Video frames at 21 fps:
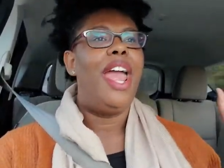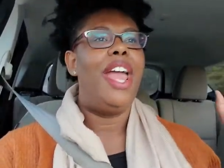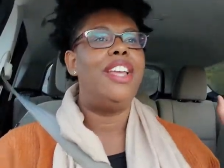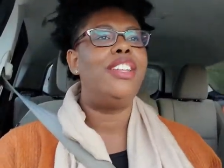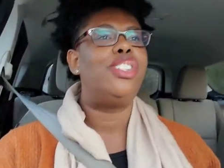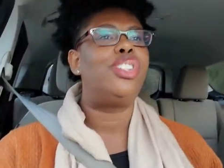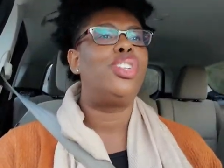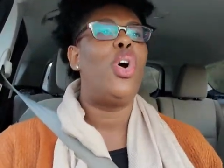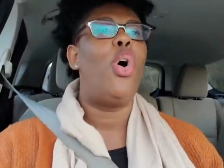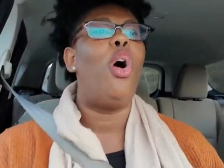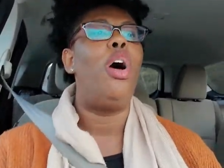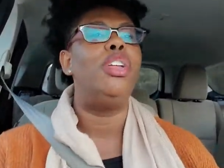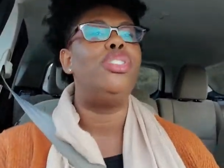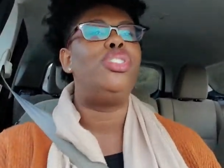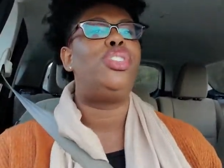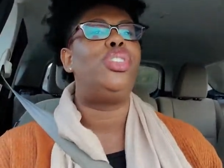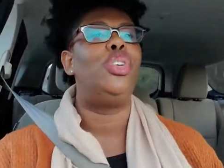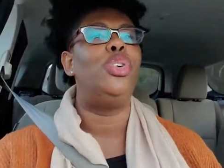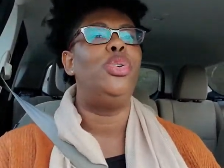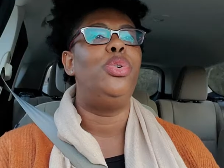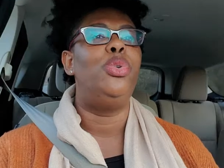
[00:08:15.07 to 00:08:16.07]
is going
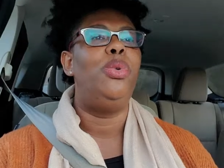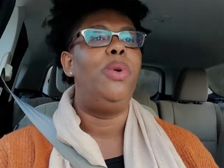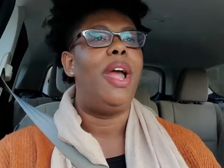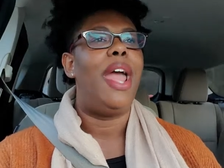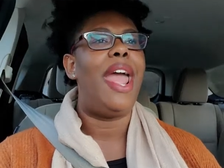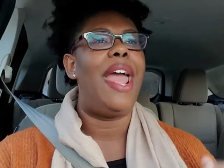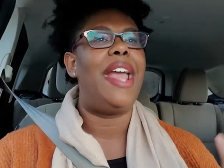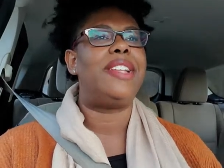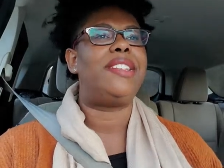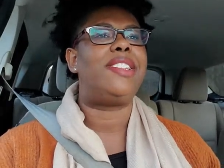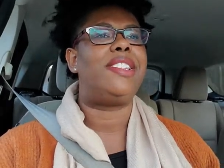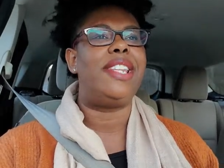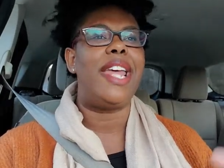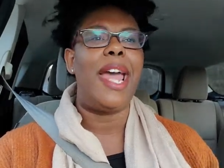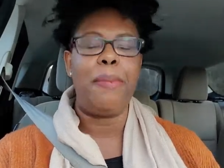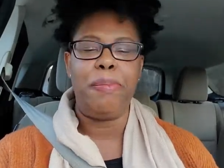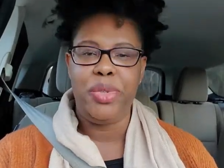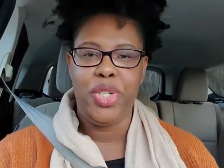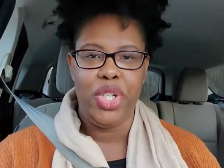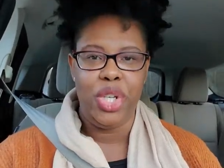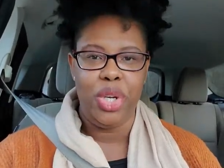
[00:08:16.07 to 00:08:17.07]
to
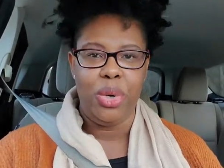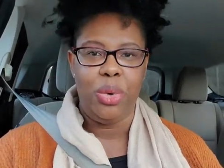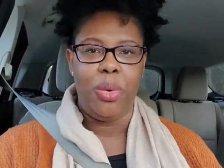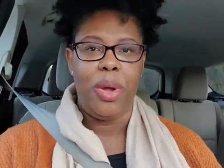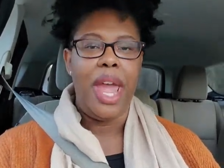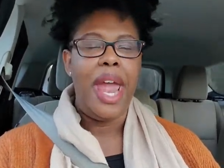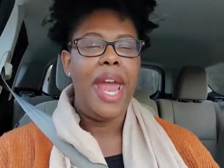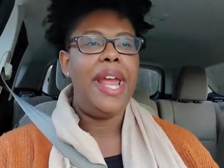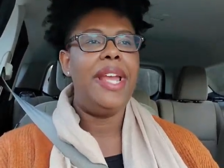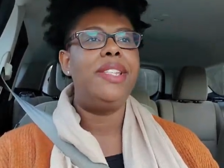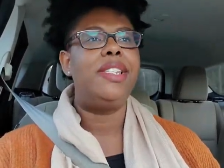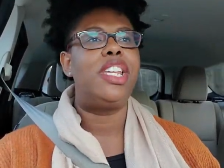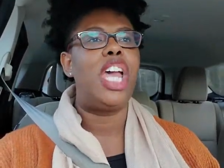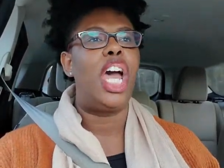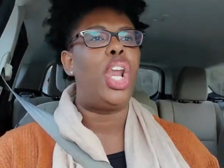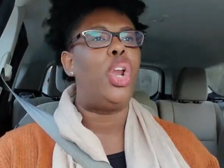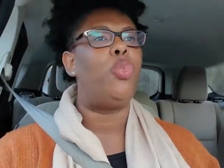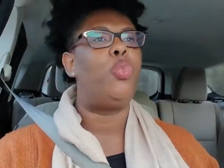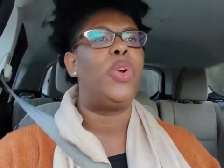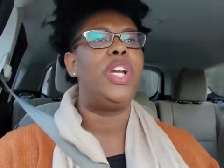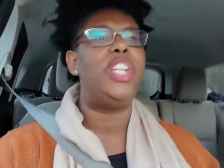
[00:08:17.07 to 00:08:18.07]
accept you. He's
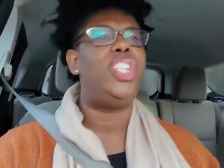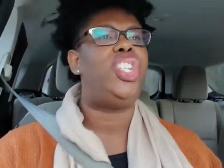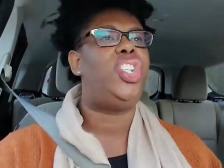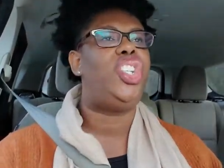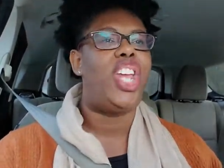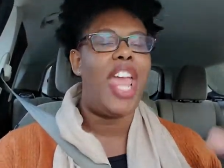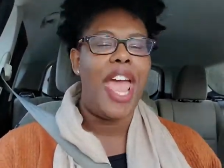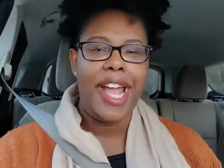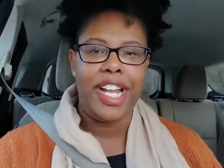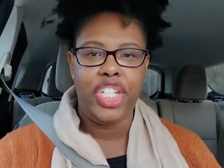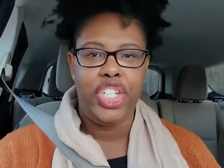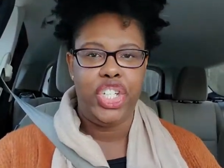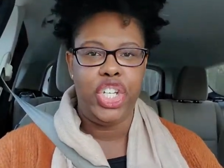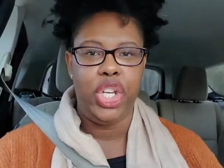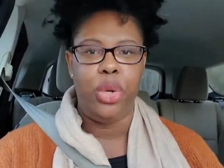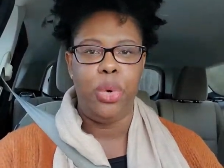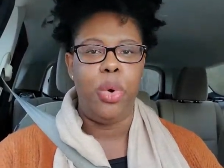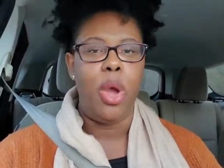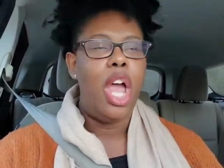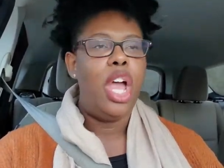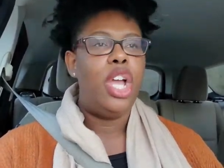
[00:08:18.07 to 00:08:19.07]
going to reject
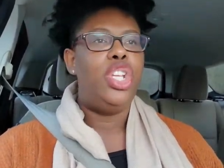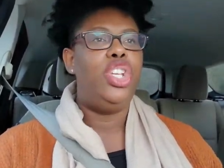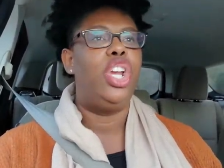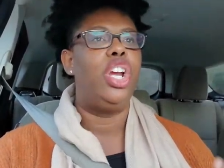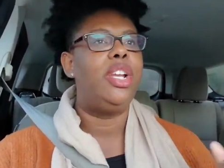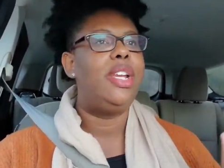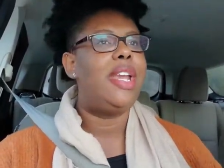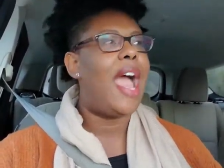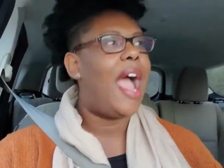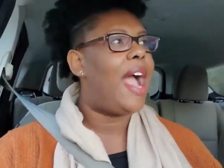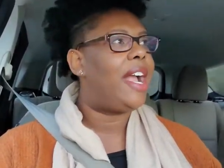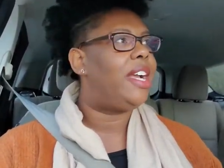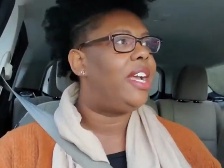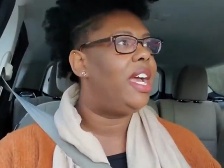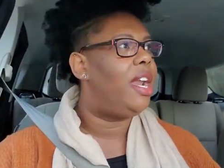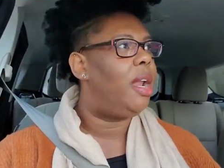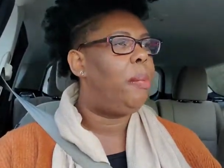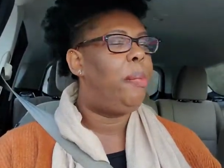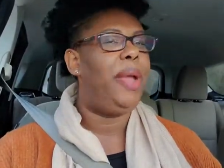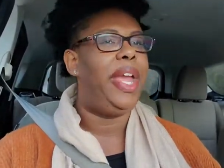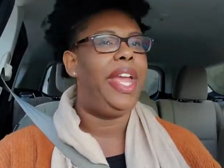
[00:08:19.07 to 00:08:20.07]
you. You're not
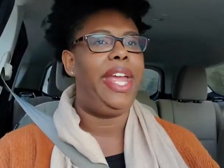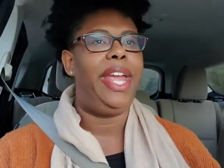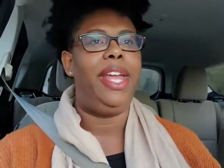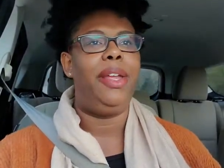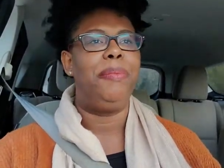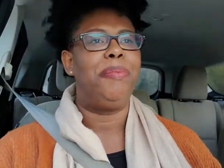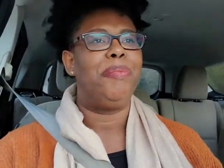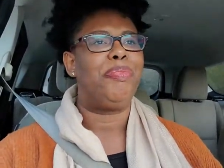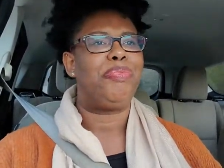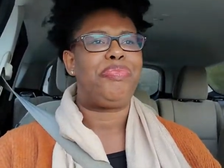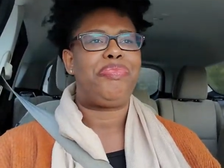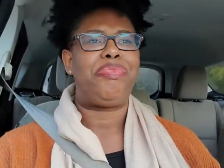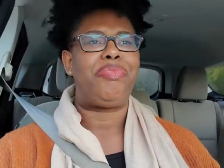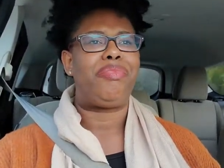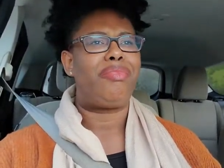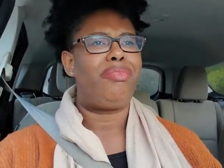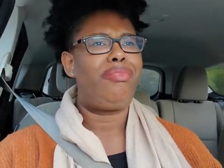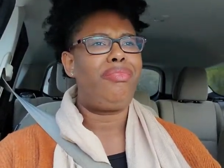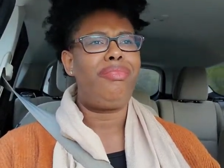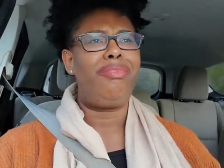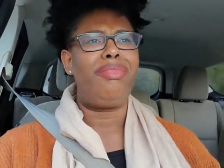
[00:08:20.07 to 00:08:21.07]
going to be
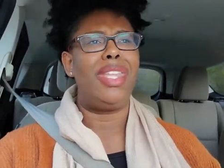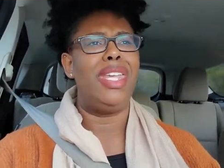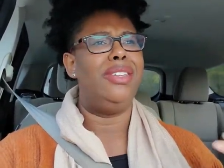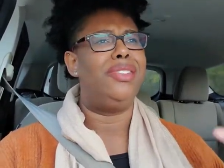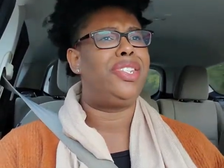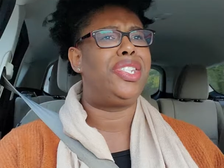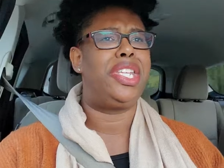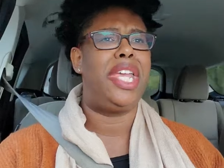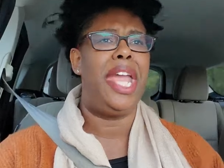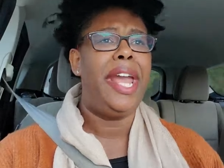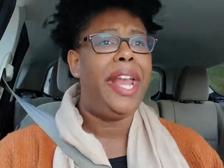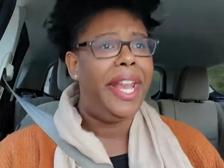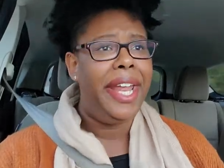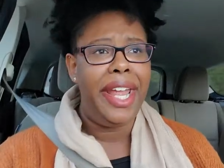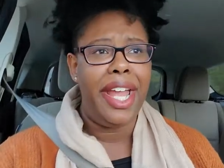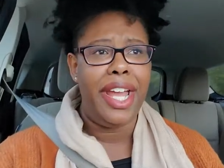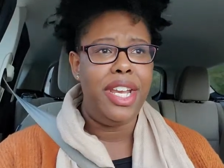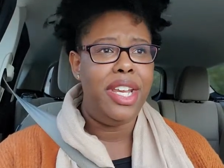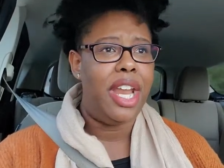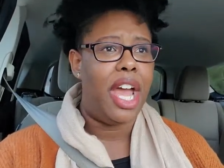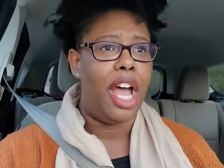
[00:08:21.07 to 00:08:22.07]

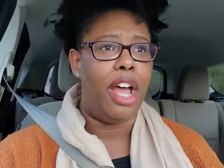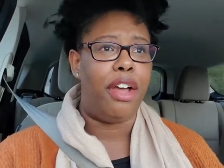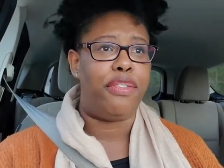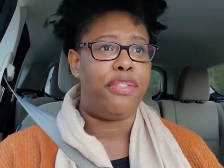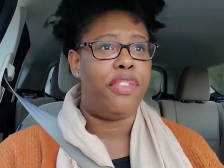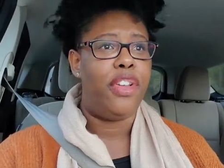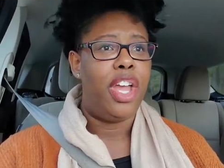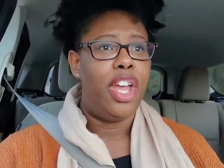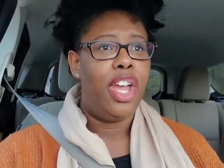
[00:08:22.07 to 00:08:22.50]
skinny enough.